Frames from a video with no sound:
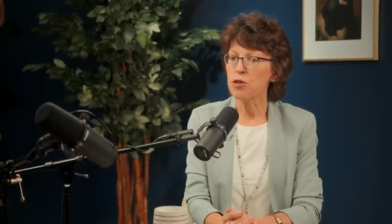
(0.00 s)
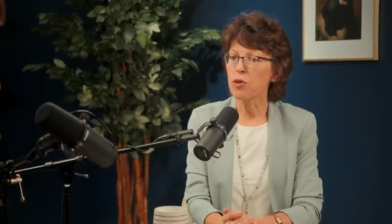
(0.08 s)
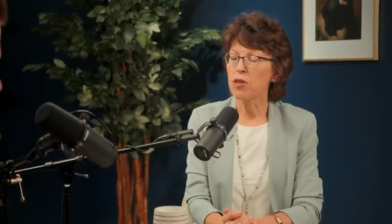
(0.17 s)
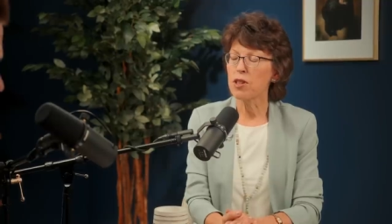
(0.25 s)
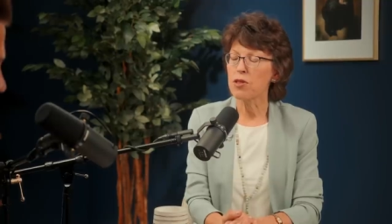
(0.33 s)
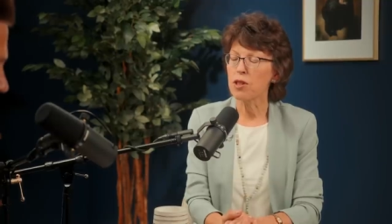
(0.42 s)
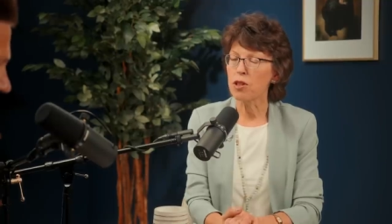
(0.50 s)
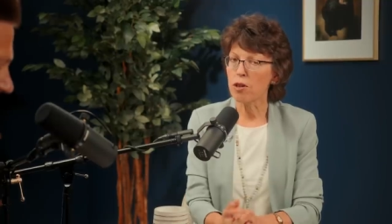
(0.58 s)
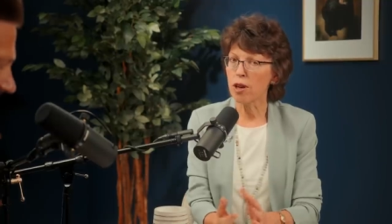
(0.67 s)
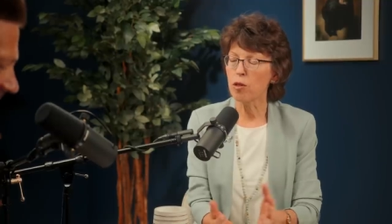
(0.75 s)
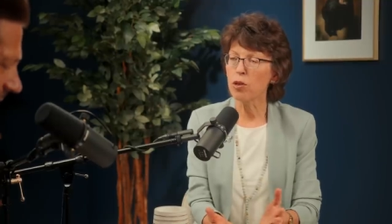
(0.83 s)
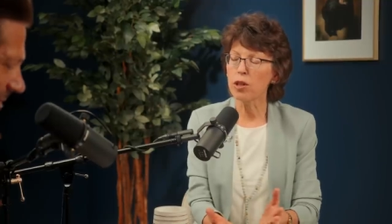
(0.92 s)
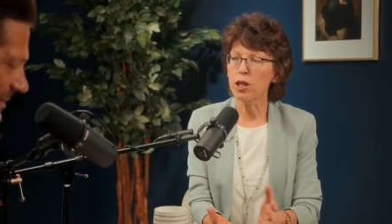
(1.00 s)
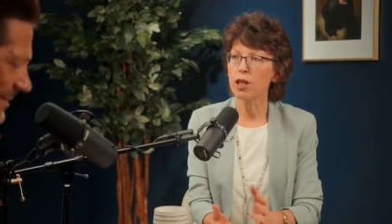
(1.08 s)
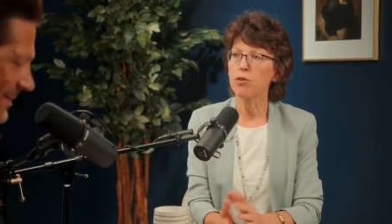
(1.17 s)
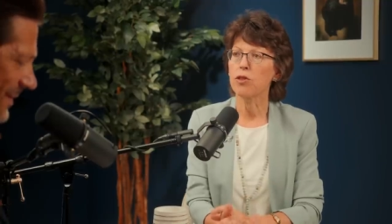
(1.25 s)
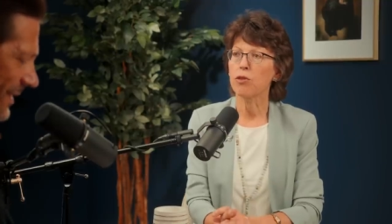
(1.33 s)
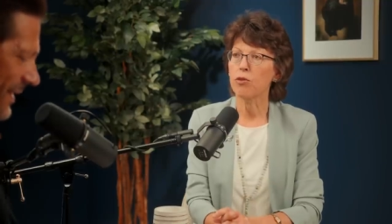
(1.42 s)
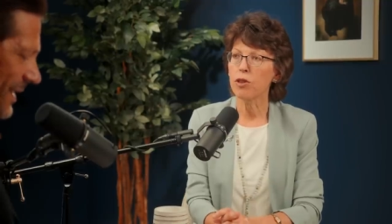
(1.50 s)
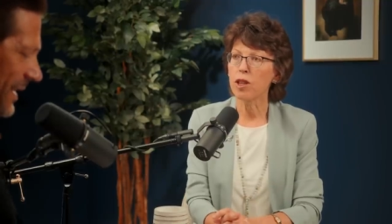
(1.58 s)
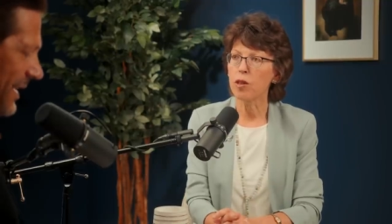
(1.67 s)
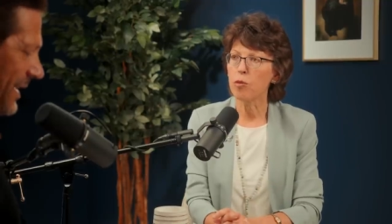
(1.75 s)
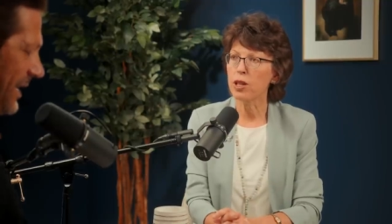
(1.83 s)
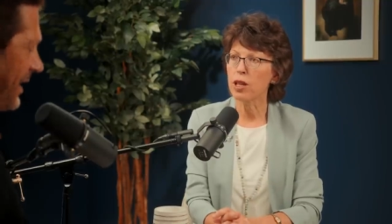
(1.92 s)
us with this incredible gift of
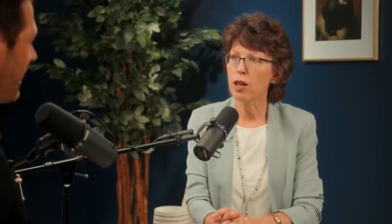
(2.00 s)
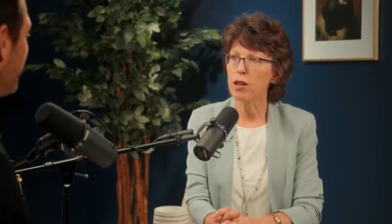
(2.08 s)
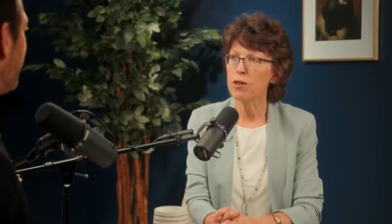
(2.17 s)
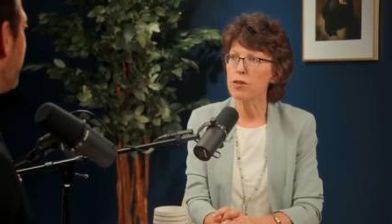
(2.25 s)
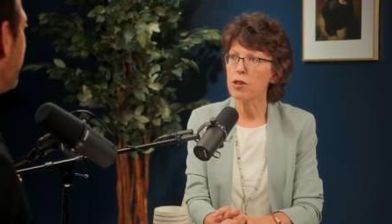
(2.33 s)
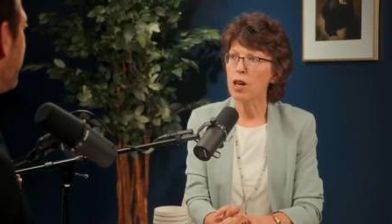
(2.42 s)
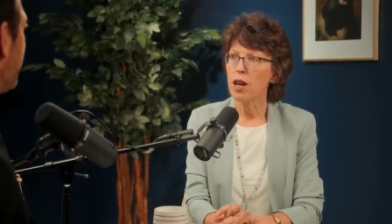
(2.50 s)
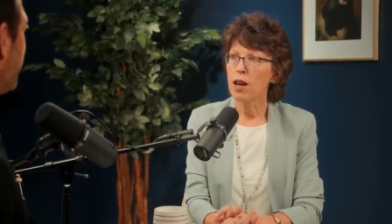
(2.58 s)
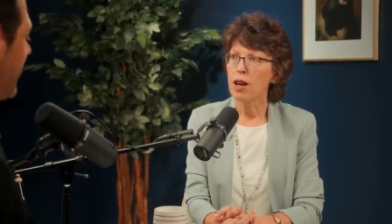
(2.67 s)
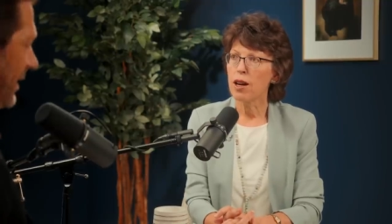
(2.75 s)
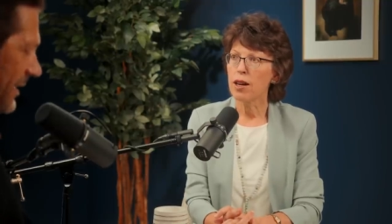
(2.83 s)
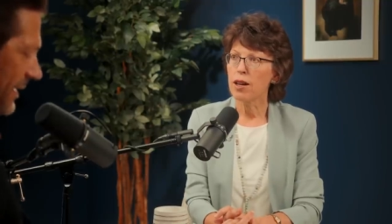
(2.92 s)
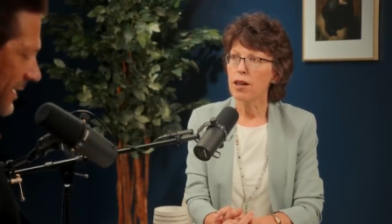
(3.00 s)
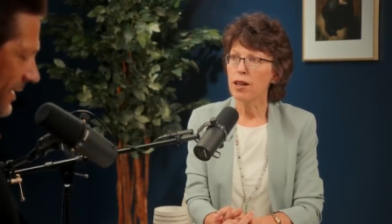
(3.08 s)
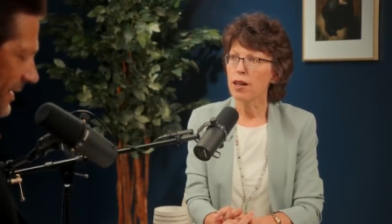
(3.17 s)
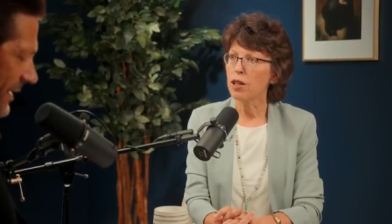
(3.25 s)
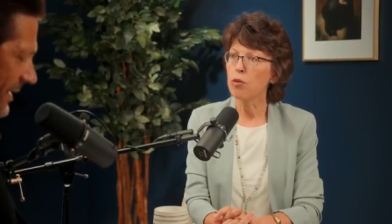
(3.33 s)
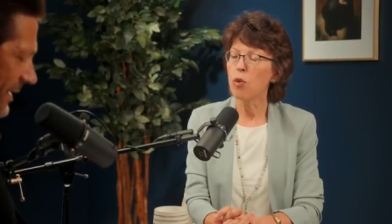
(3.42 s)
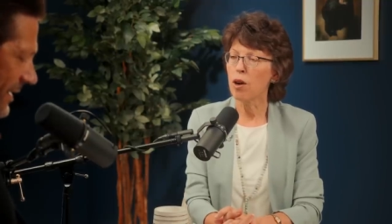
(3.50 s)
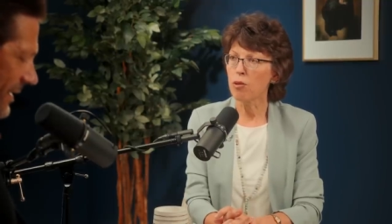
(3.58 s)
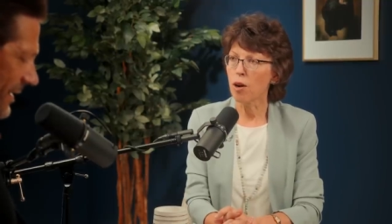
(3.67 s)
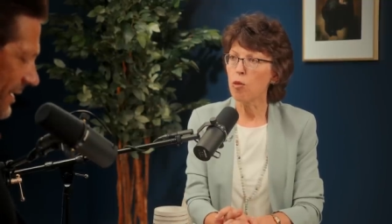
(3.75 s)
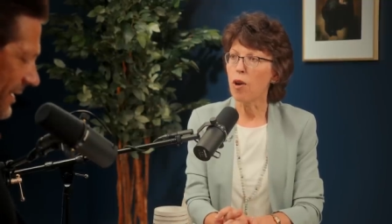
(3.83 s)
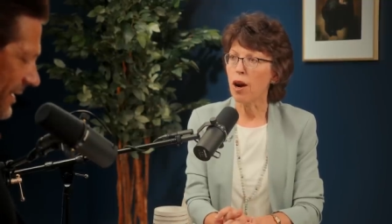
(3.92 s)
freedom because he didn't want
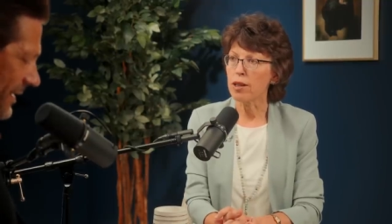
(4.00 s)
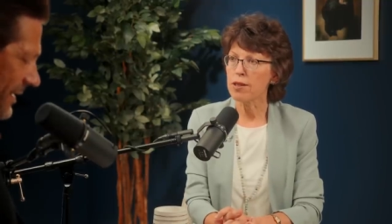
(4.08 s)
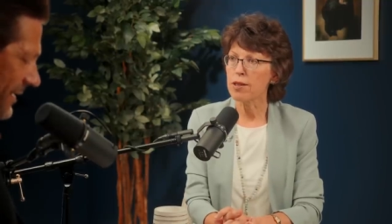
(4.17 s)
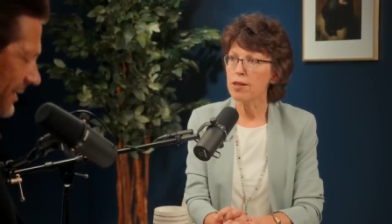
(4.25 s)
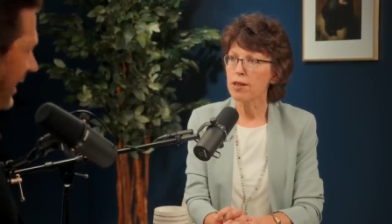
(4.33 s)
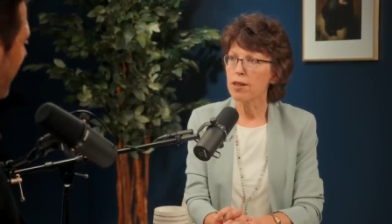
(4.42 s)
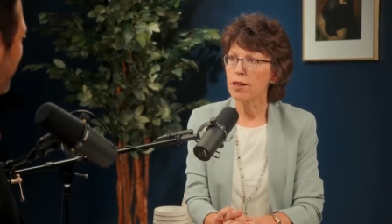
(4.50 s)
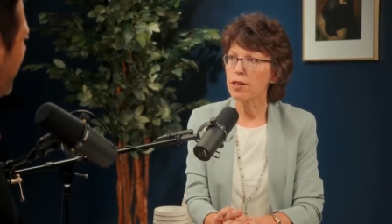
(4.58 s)
robots. Yeah.